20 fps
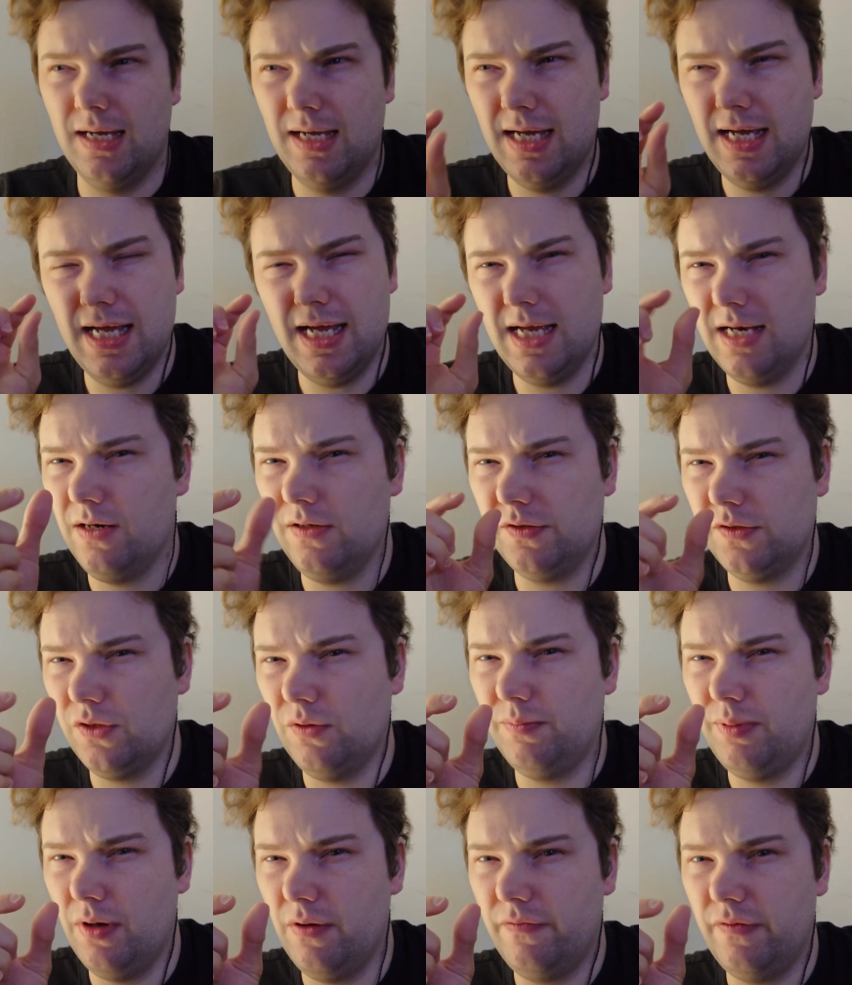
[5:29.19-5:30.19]
Not so
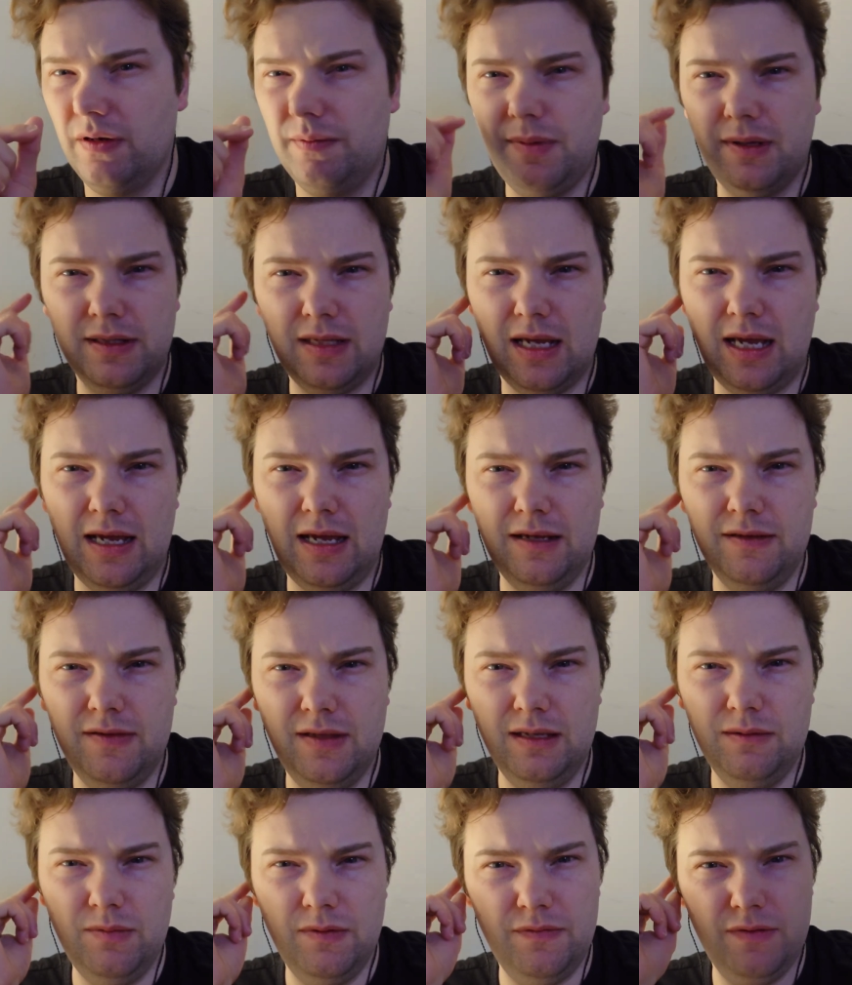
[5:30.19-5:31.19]
perfect, but I
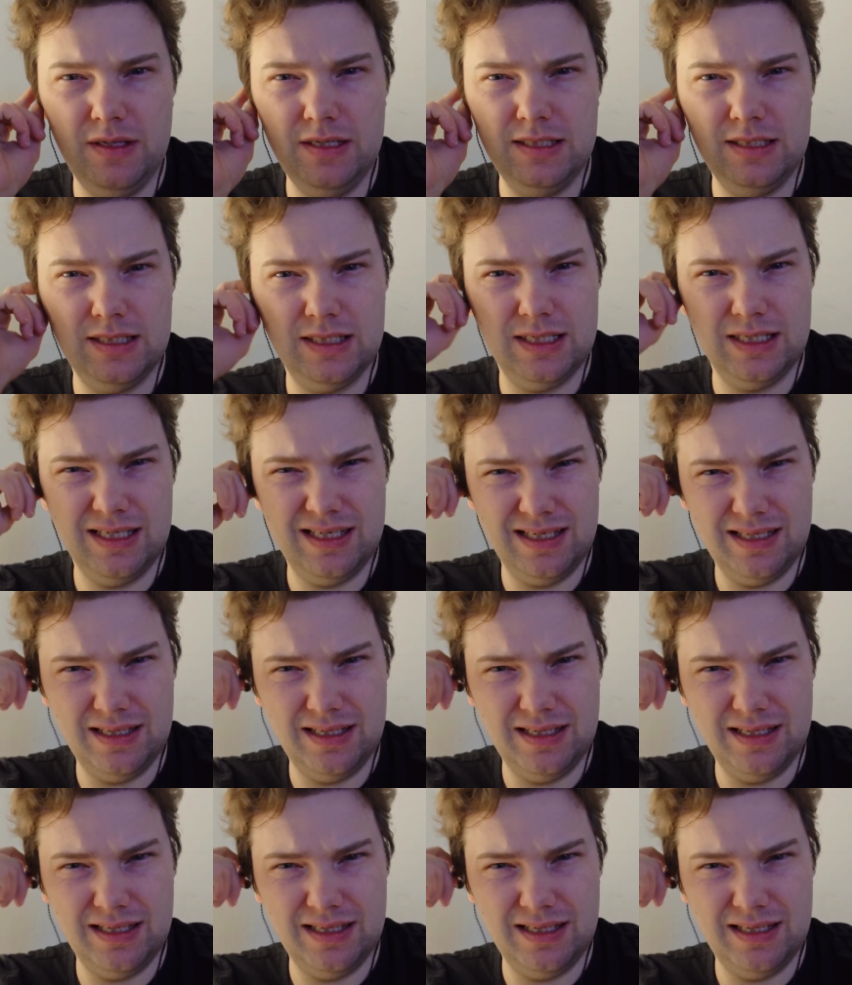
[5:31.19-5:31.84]
think with this